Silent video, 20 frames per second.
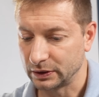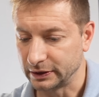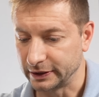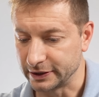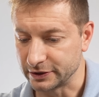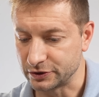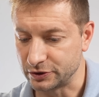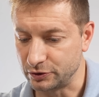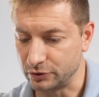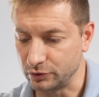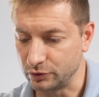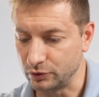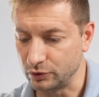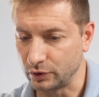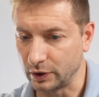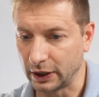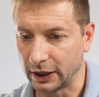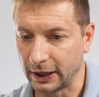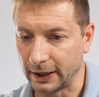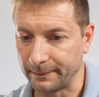Let's do
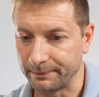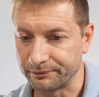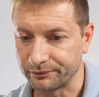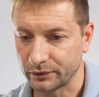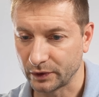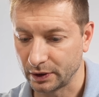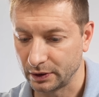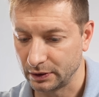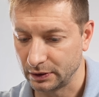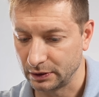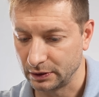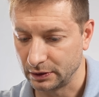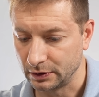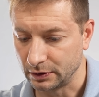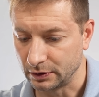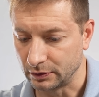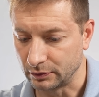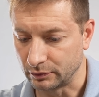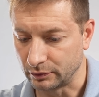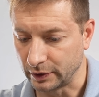um,
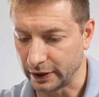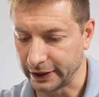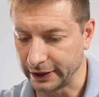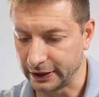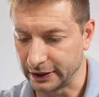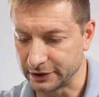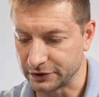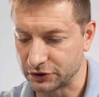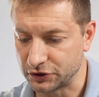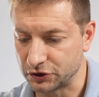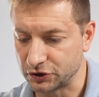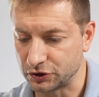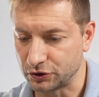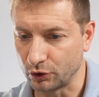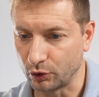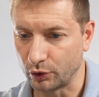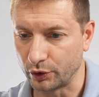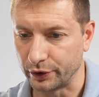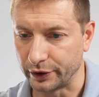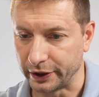write a
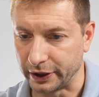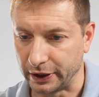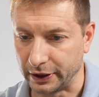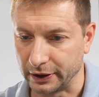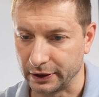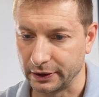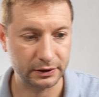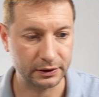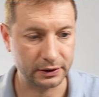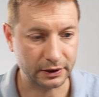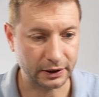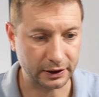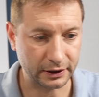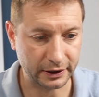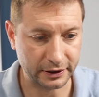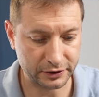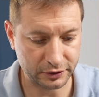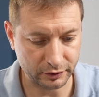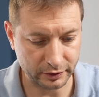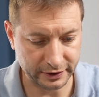story. And
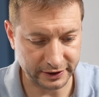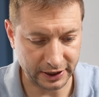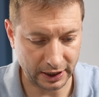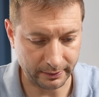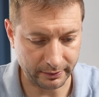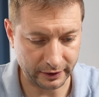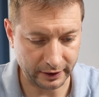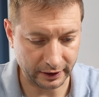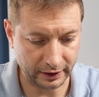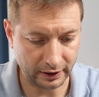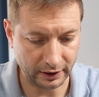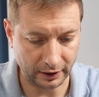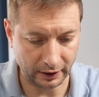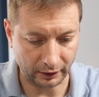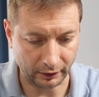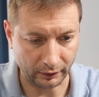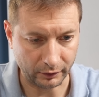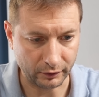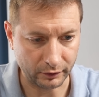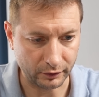let's do the same thing here.
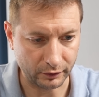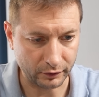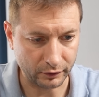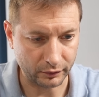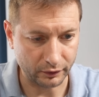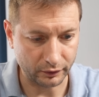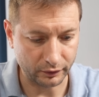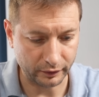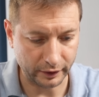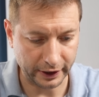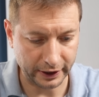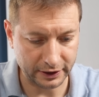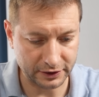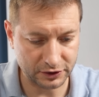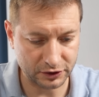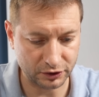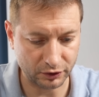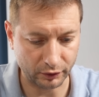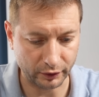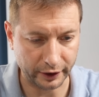Write a
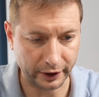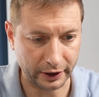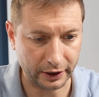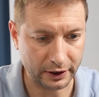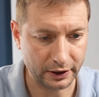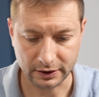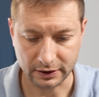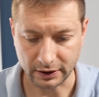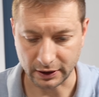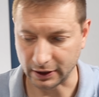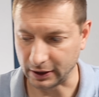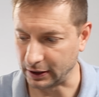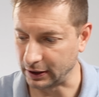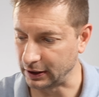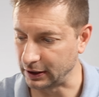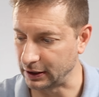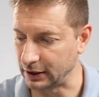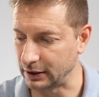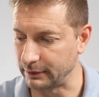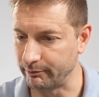story.
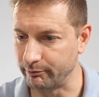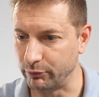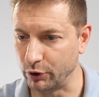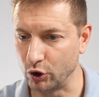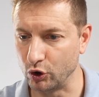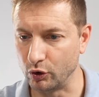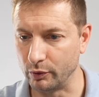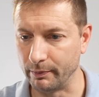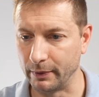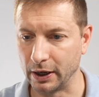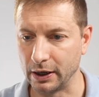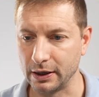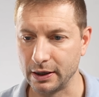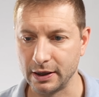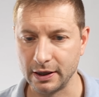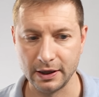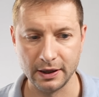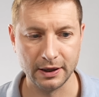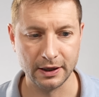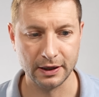And boom.
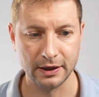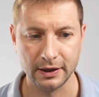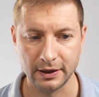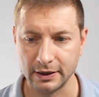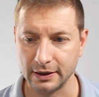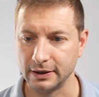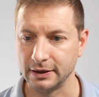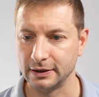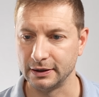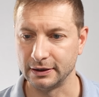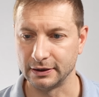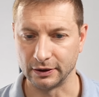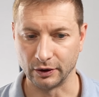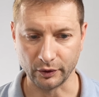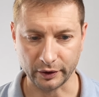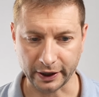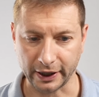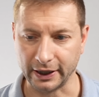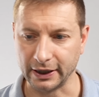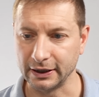
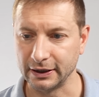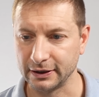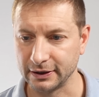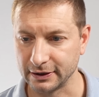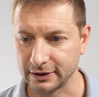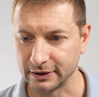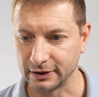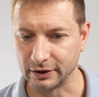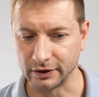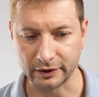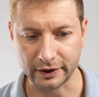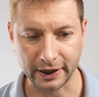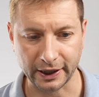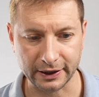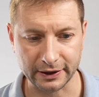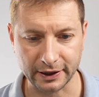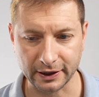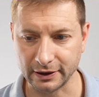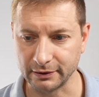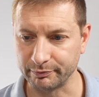Okay, okay,
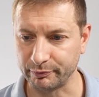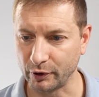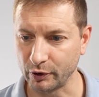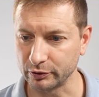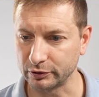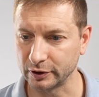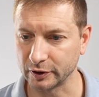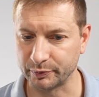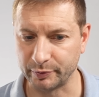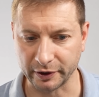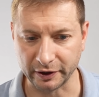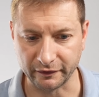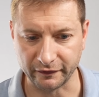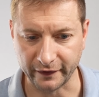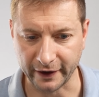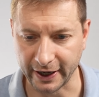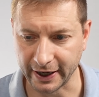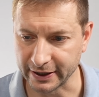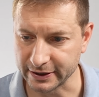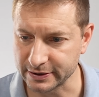they both look pretty
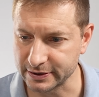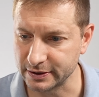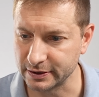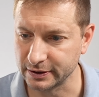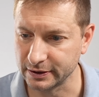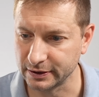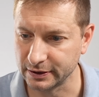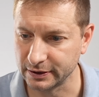fast.